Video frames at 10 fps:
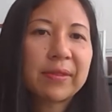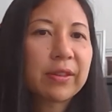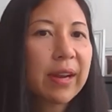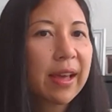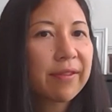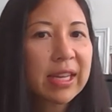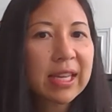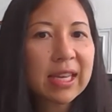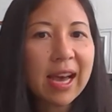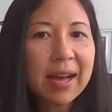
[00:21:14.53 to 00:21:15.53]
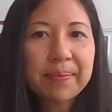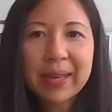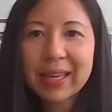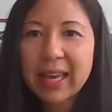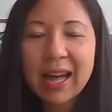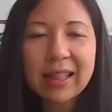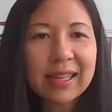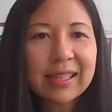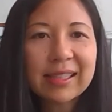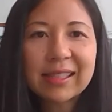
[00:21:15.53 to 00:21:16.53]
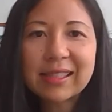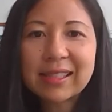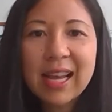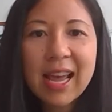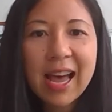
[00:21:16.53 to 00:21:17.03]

We don't have any big galas.